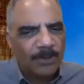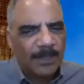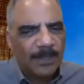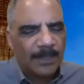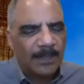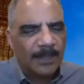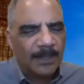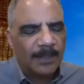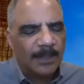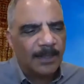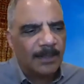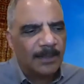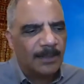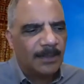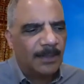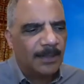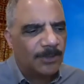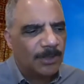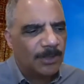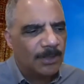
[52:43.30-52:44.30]
say that in
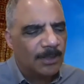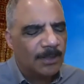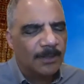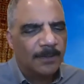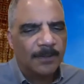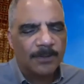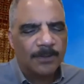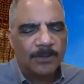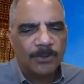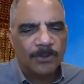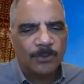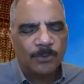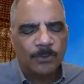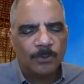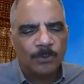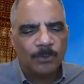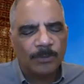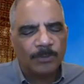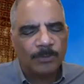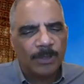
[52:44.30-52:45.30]
addition to
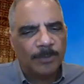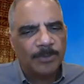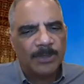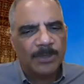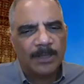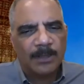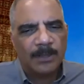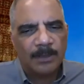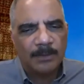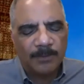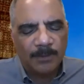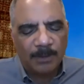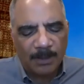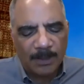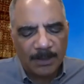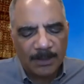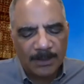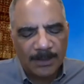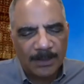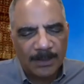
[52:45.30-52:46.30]
what representative
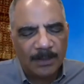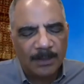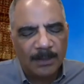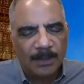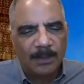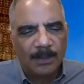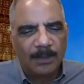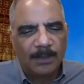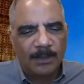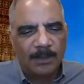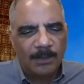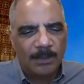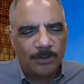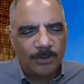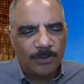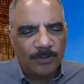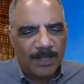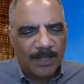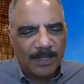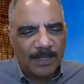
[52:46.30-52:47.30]
clark said you know
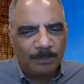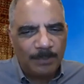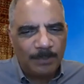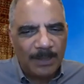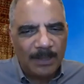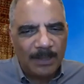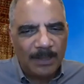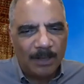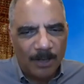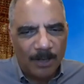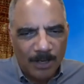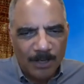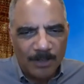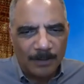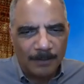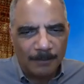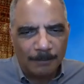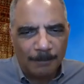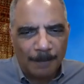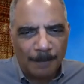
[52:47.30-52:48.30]
you got to be her
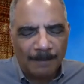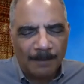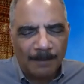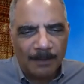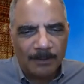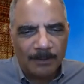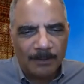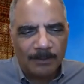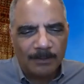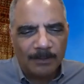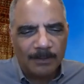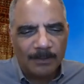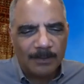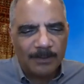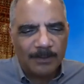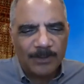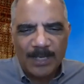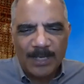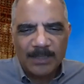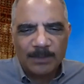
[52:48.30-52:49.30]
you know
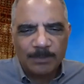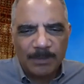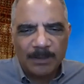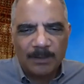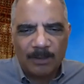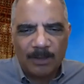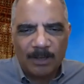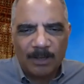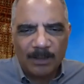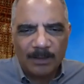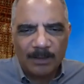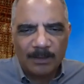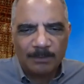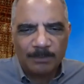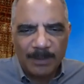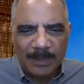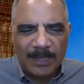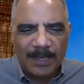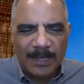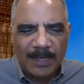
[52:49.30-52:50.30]
jasmine clark
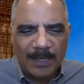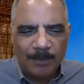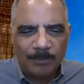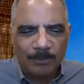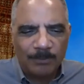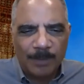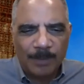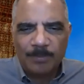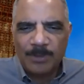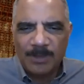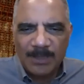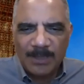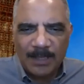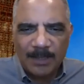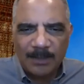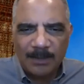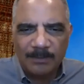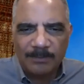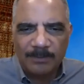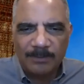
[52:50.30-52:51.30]
became
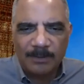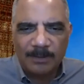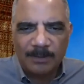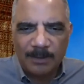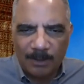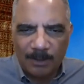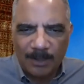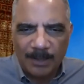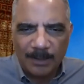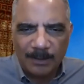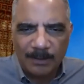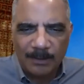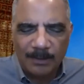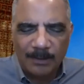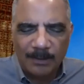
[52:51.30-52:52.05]
representative clark